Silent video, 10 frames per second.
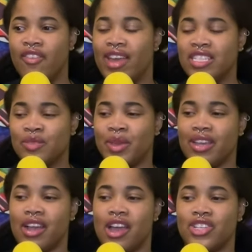I've had
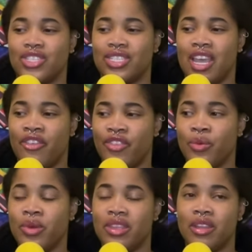to make a conscious
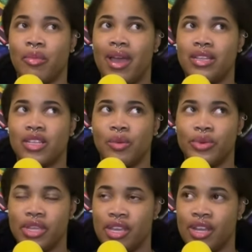effort within the
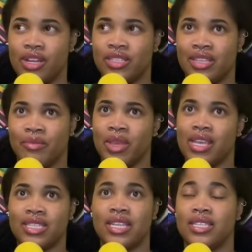past couple years
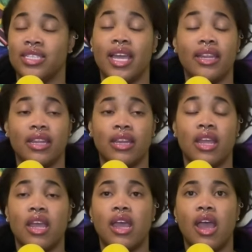because I
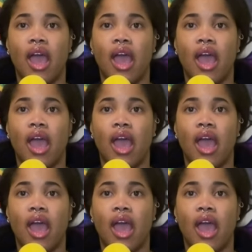decided,